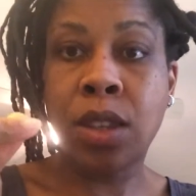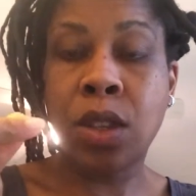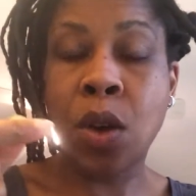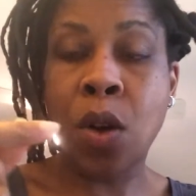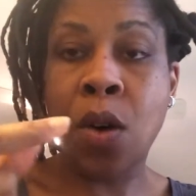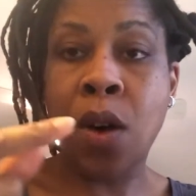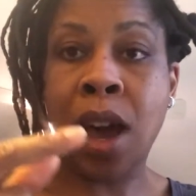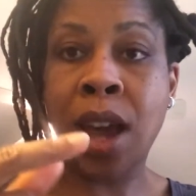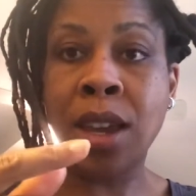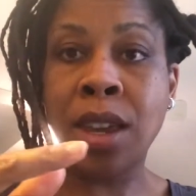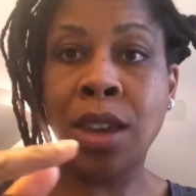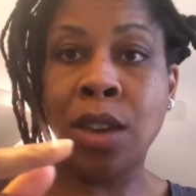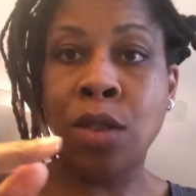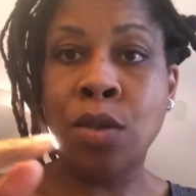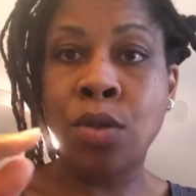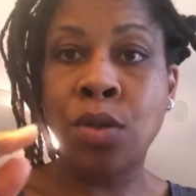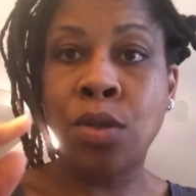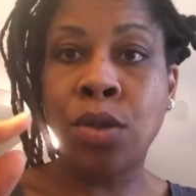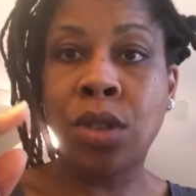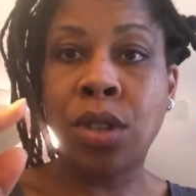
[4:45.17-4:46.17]
So I
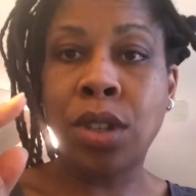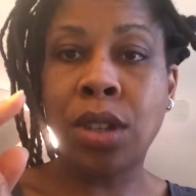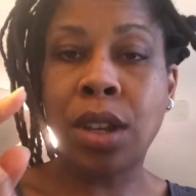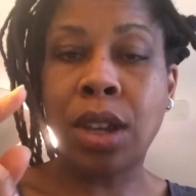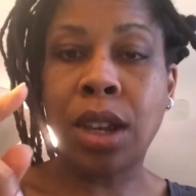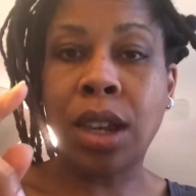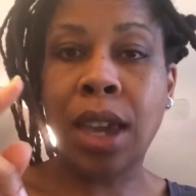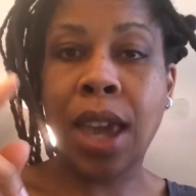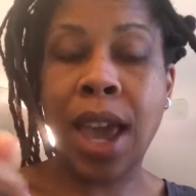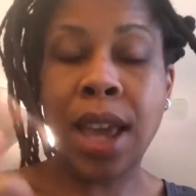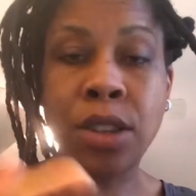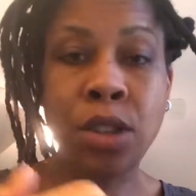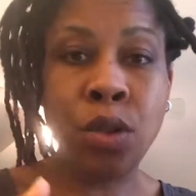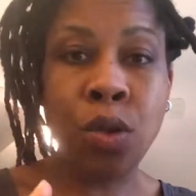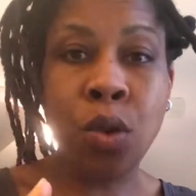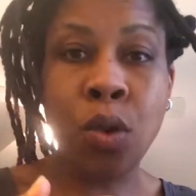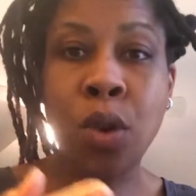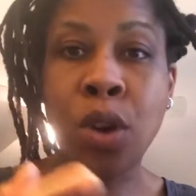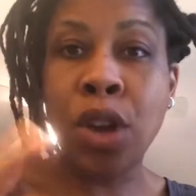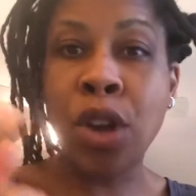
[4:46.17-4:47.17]
use
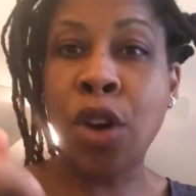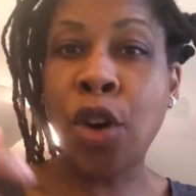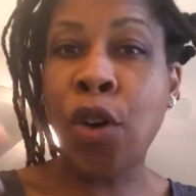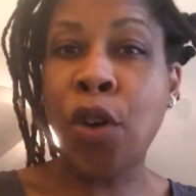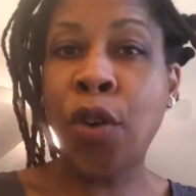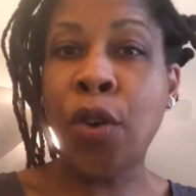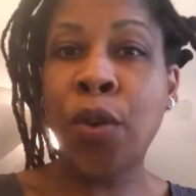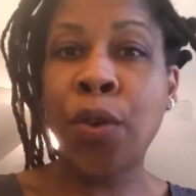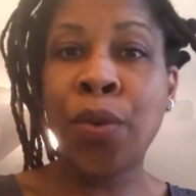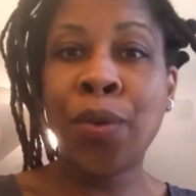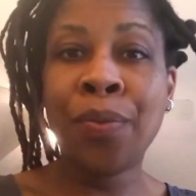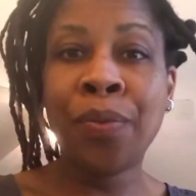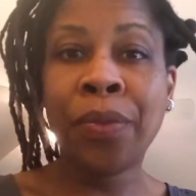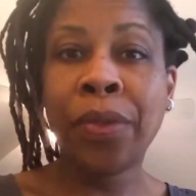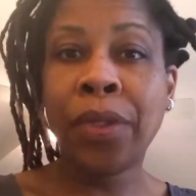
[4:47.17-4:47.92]
castor oil,